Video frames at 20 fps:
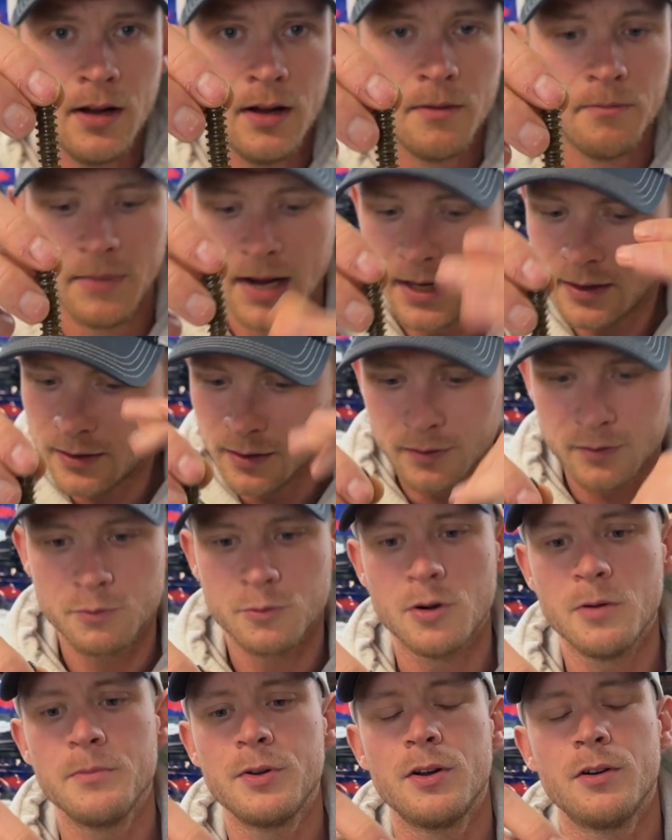Make this
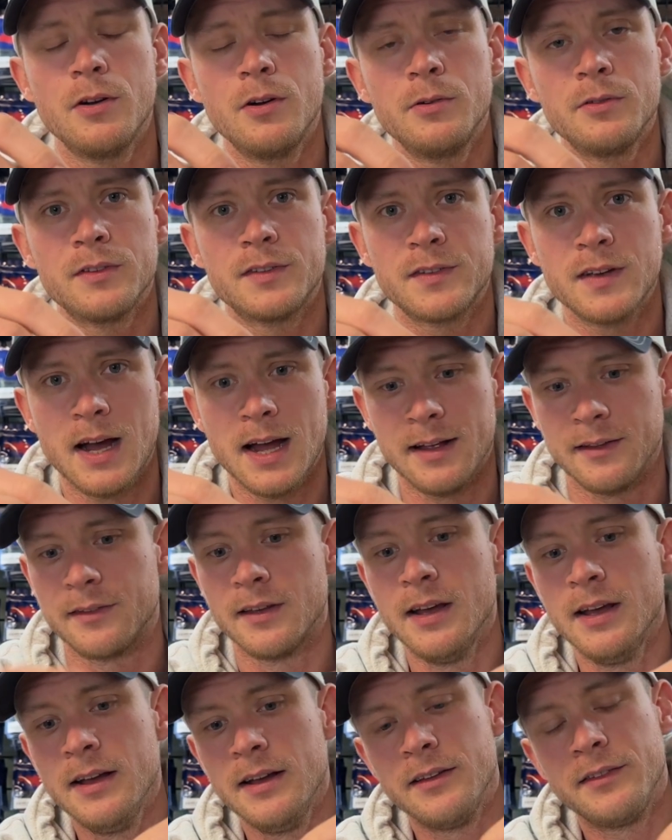worm your own size.
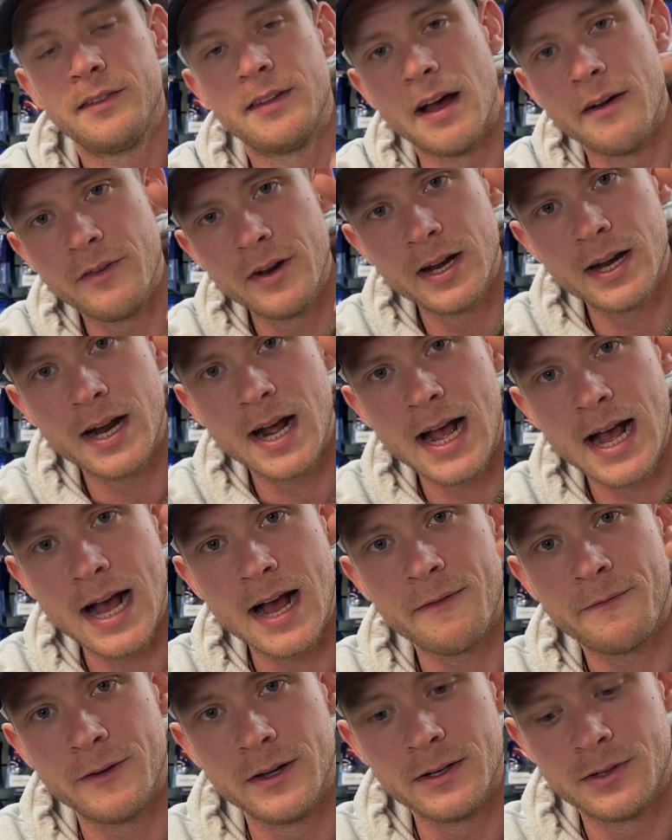
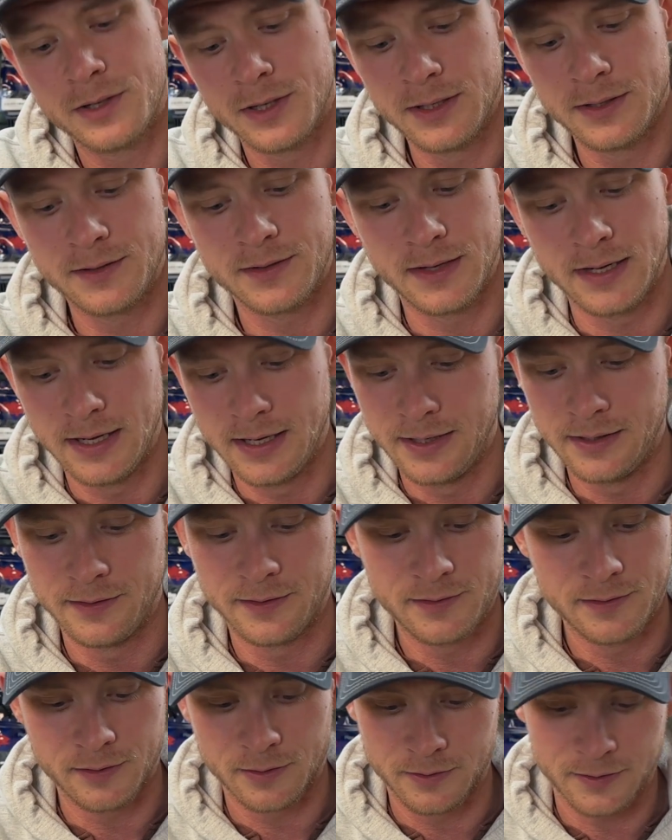7½ inches
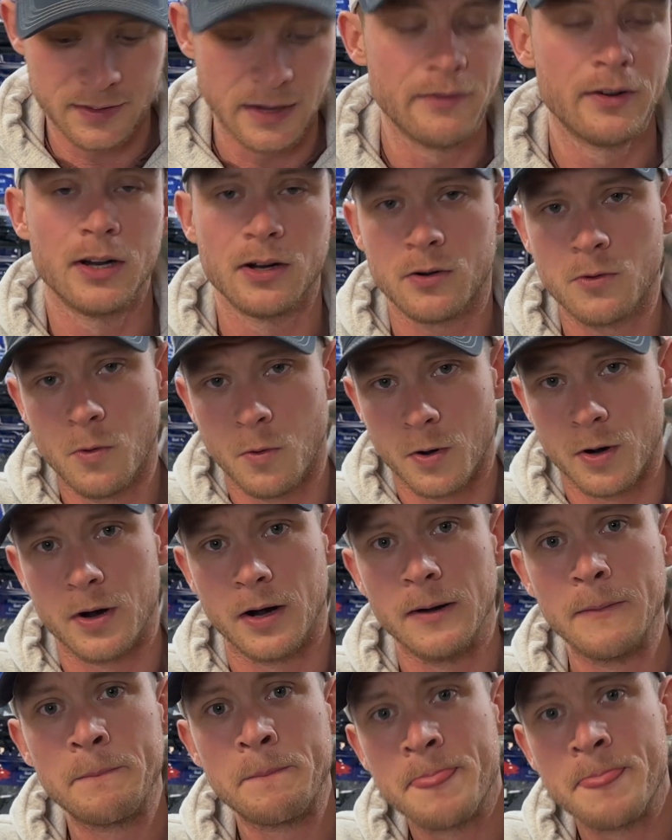is, or 7¼
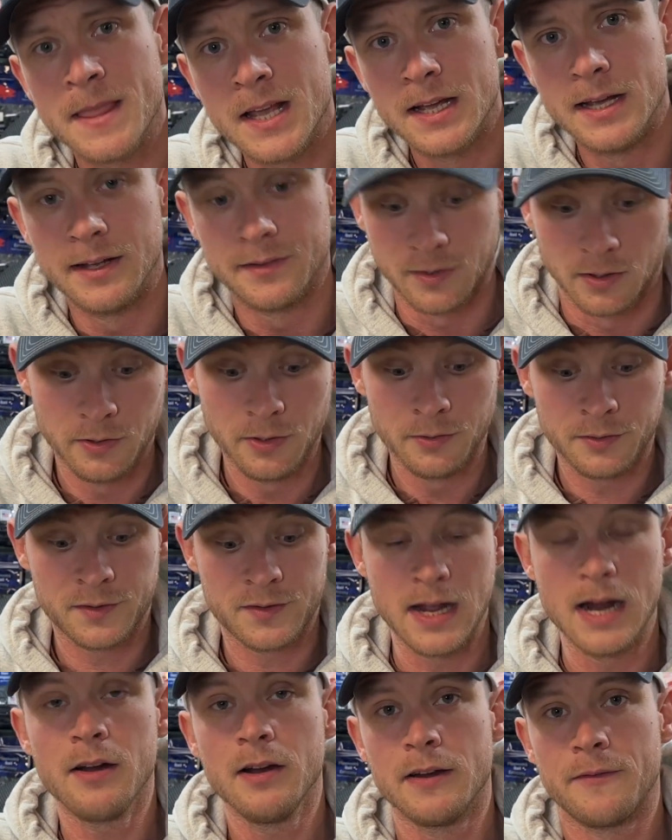is a little
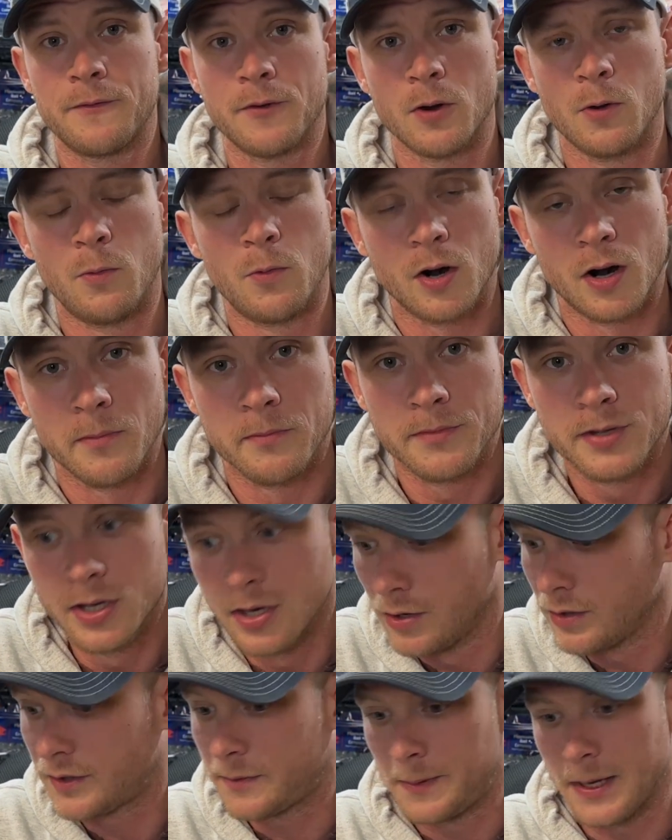scary for a worm, you
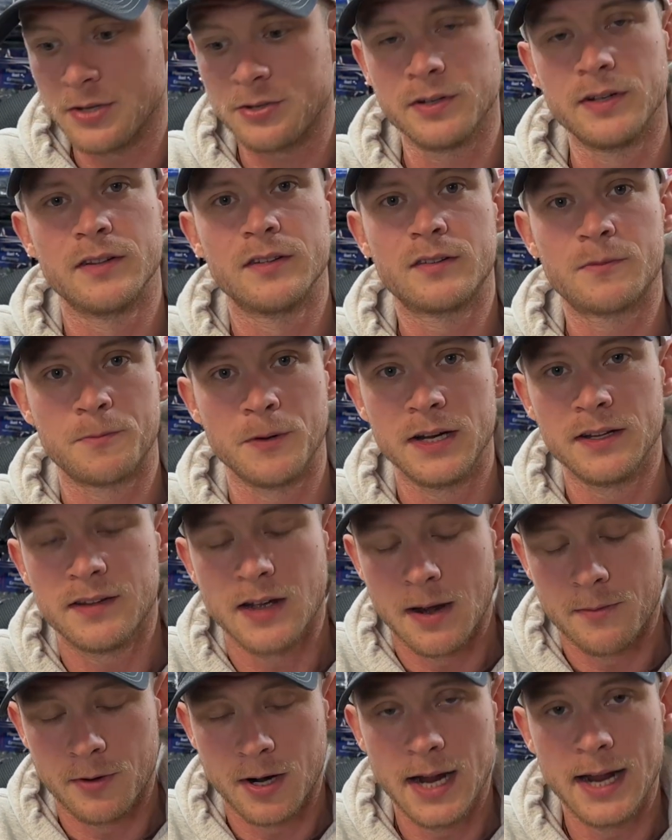know, especially in the
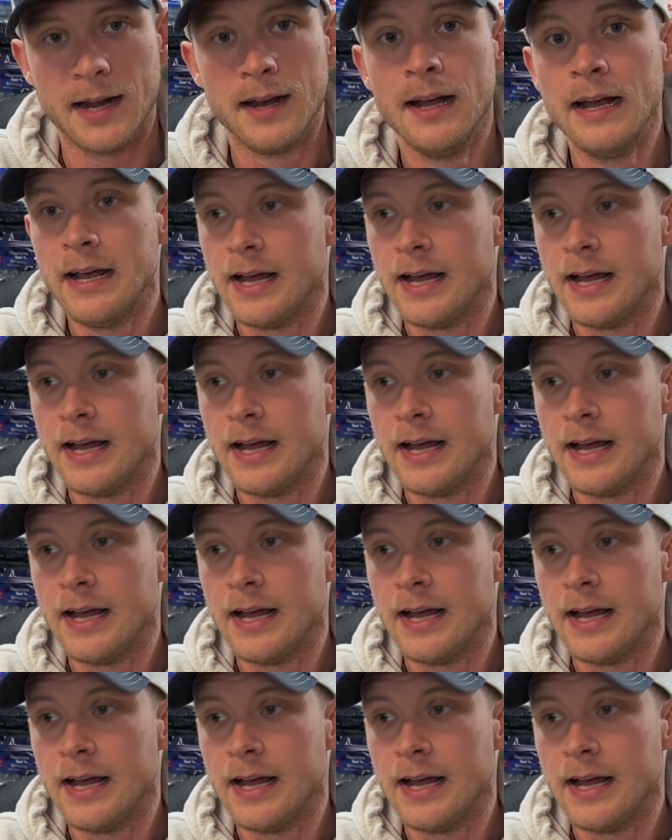springtime, right?